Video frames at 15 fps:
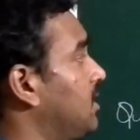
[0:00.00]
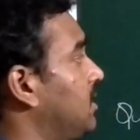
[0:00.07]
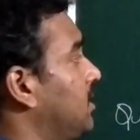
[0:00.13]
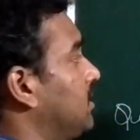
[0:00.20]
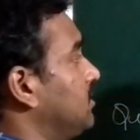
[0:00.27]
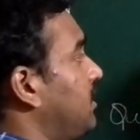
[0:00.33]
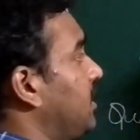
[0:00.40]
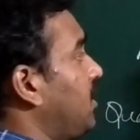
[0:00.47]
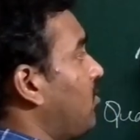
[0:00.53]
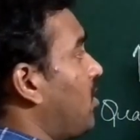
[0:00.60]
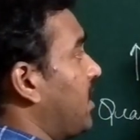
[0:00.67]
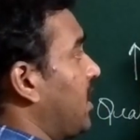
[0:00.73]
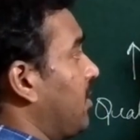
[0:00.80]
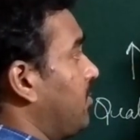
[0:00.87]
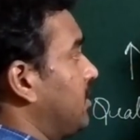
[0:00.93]
then what
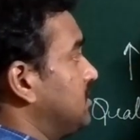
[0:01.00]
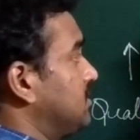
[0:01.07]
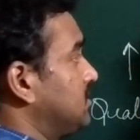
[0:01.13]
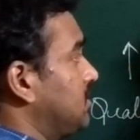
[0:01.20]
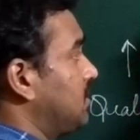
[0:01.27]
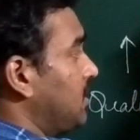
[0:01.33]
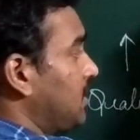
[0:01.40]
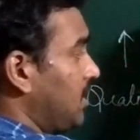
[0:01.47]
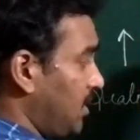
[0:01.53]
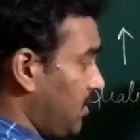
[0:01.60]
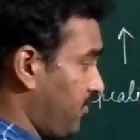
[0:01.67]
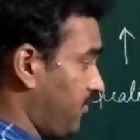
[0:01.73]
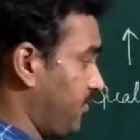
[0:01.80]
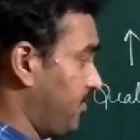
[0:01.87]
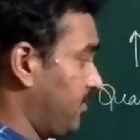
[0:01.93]
happens?
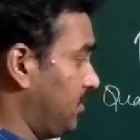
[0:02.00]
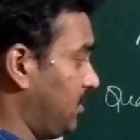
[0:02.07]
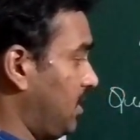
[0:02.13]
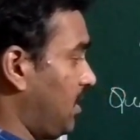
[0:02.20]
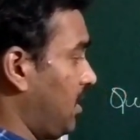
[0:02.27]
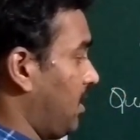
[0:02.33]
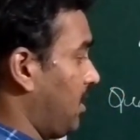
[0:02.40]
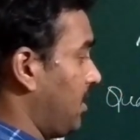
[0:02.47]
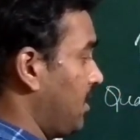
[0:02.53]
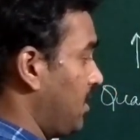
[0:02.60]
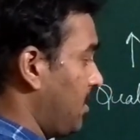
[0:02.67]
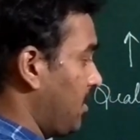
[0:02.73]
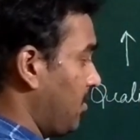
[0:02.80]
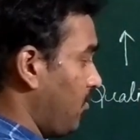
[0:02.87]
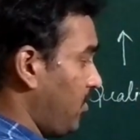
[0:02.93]
If the
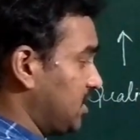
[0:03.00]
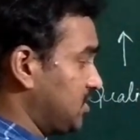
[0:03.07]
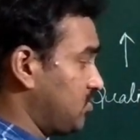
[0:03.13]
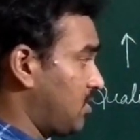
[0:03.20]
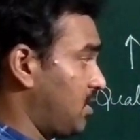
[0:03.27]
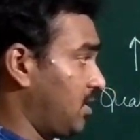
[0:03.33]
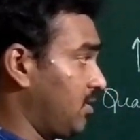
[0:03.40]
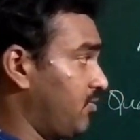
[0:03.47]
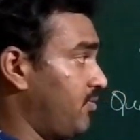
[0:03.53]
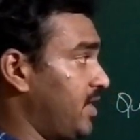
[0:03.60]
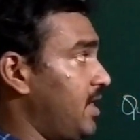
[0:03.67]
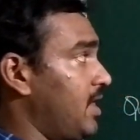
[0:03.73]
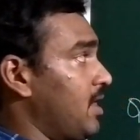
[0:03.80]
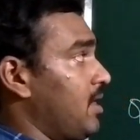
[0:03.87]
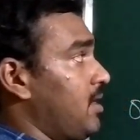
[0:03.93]
wastewater
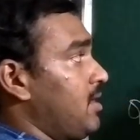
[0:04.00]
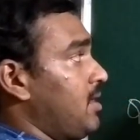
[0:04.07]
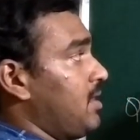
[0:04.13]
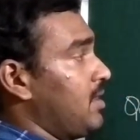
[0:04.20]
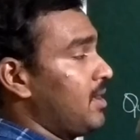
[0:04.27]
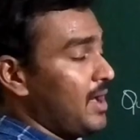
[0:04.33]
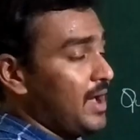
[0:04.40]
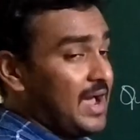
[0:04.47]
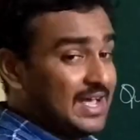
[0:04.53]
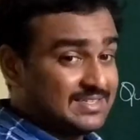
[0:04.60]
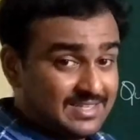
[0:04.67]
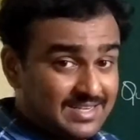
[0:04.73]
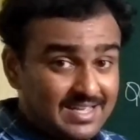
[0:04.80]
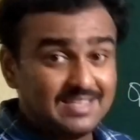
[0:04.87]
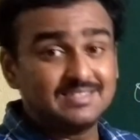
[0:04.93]
fed as
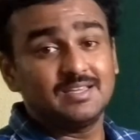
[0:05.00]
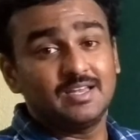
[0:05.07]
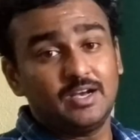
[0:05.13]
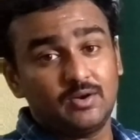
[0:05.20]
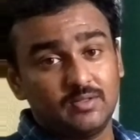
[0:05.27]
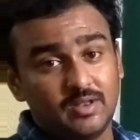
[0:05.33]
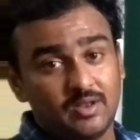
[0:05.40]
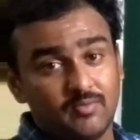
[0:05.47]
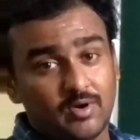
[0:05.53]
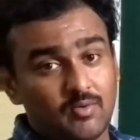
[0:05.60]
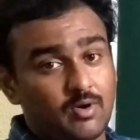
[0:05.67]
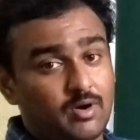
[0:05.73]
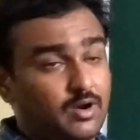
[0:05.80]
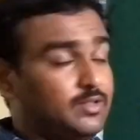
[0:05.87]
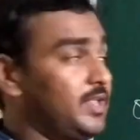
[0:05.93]
it is into the river
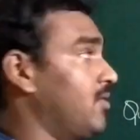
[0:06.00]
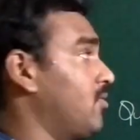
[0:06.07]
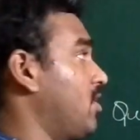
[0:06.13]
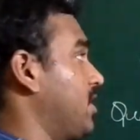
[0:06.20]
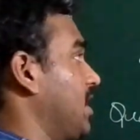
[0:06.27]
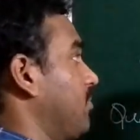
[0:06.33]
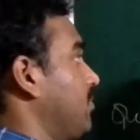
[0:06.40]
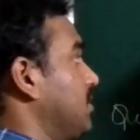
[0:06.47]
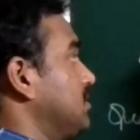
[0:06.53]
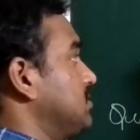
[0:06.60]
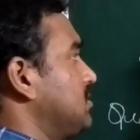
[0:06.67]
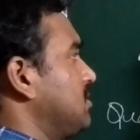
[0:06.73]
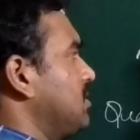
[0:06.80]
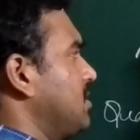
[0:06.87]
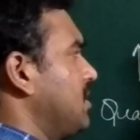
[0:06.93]
water, then what happens?
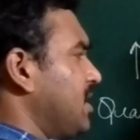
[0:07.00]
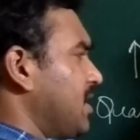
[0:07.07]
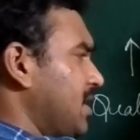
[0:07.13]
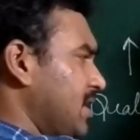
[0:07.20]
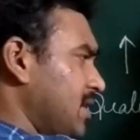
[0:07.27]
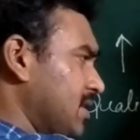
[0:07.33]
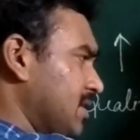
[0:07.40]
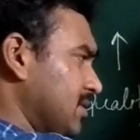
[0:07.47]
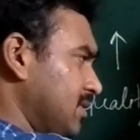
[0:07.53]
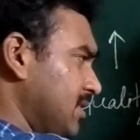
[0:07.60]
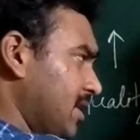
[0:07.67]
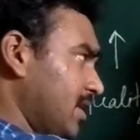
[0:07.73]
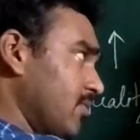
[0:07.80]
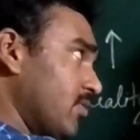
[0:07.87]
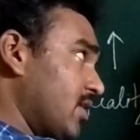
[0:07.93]
The
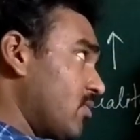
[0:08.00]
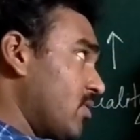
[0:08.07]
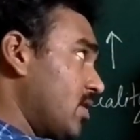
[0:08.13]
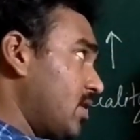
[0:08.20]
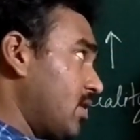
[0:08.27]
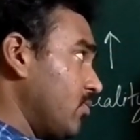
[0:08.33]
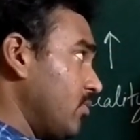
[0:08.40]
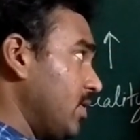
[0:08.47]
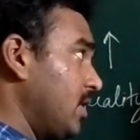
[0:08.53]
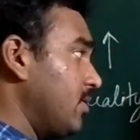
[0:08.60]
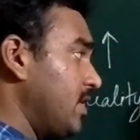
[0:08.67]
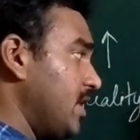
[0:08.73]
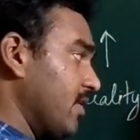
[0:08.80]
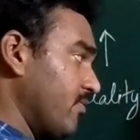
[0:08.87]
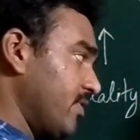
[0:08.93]
river water will
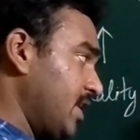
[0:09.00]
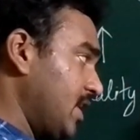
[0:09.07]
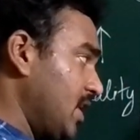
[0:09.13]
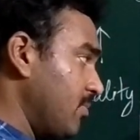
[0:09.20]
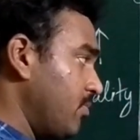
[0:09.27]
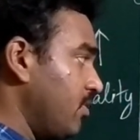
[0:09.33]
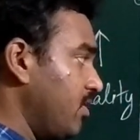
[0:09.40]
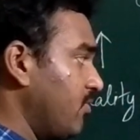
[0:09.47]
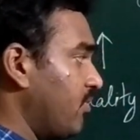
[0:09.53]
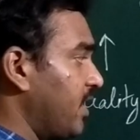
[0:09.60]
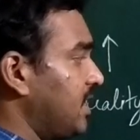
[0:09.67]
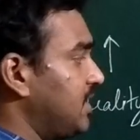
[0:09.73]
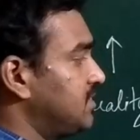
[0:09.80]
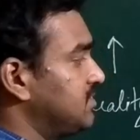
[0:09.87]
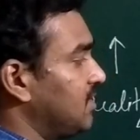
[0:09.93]
definitely purify
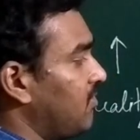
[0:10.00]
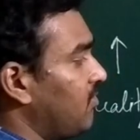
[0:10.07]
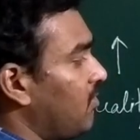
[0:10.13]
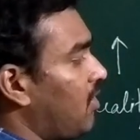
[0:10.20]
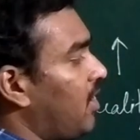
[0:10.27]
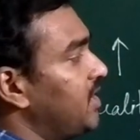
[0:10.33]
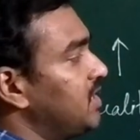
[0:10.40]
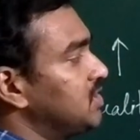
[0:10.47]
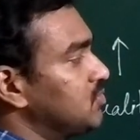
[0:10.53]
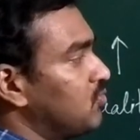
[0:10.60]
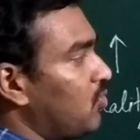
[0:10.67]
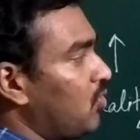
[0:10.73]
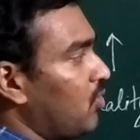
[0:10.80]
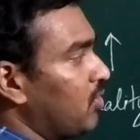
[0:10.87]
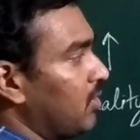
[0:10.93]
itself on its
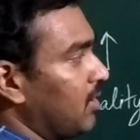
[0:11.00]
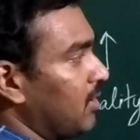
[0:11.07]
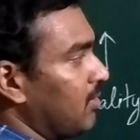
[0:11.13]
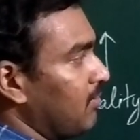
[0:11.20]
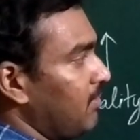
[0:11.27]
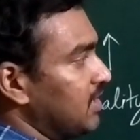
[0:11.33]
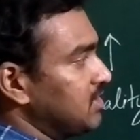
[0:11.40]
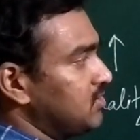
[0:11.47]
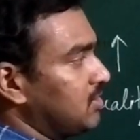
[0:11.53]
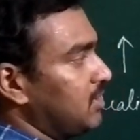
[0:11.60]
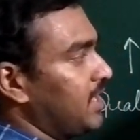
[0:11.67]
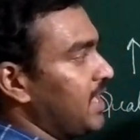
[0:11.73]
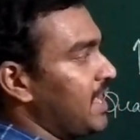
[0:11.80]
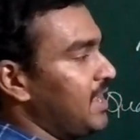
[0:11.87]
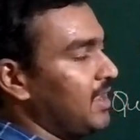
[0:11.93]
own based on the
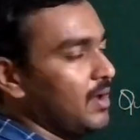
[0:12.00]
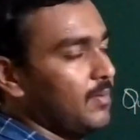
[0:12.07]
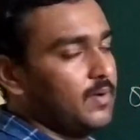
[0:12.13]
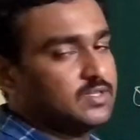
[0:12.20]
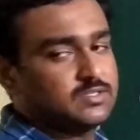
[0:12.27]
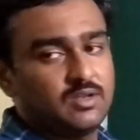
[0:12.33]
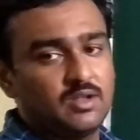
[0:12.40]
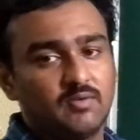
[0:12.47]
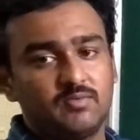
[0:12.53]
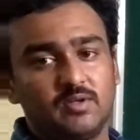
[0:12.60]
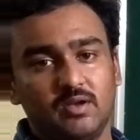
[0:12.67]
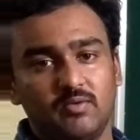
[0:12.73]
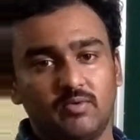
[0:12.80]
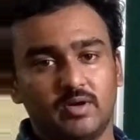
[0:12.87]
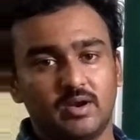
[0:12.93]
carrying capacity of the
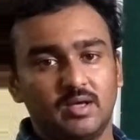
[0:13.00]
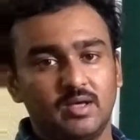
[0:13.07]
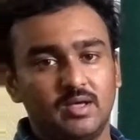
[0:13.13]
river,